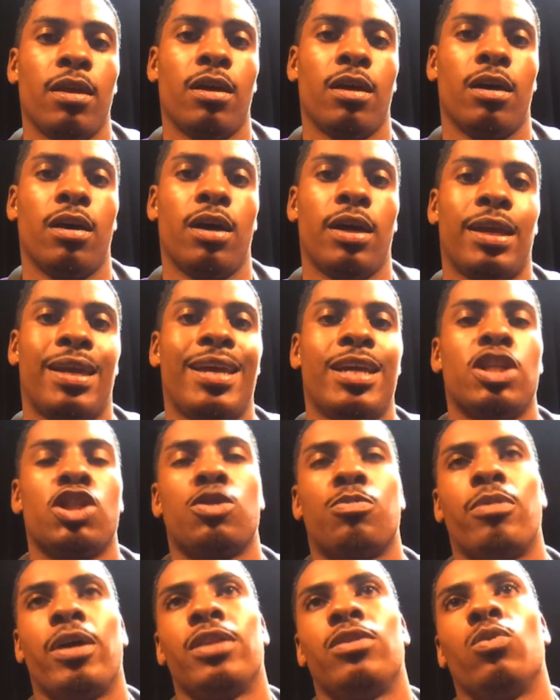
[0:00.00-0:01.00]
Again,
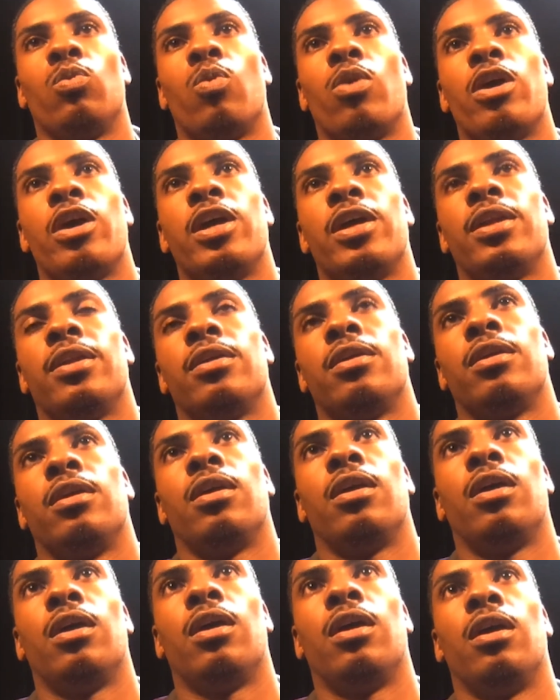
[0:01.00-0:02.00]
spread the word
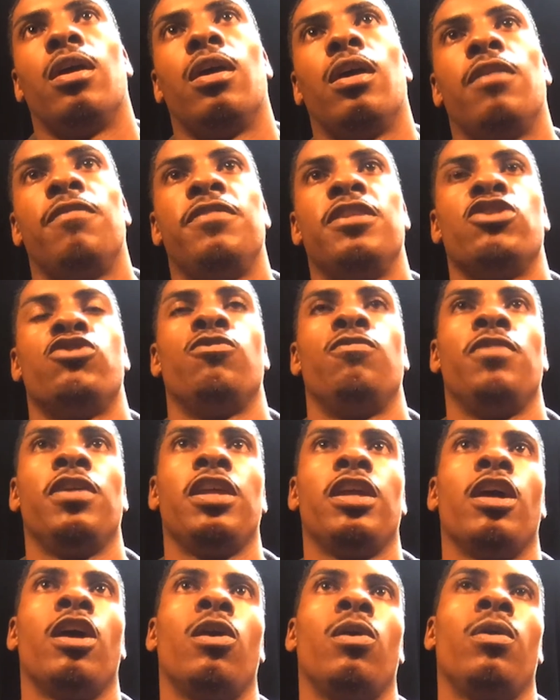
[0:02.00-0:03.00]
of this
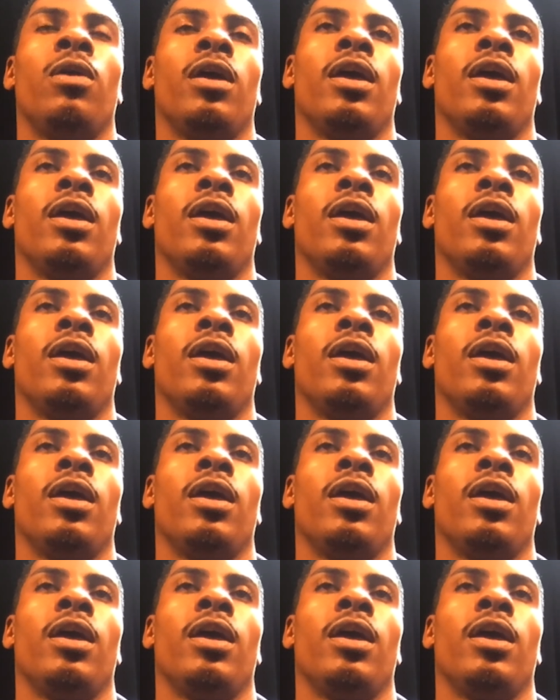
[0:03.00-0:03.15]
video.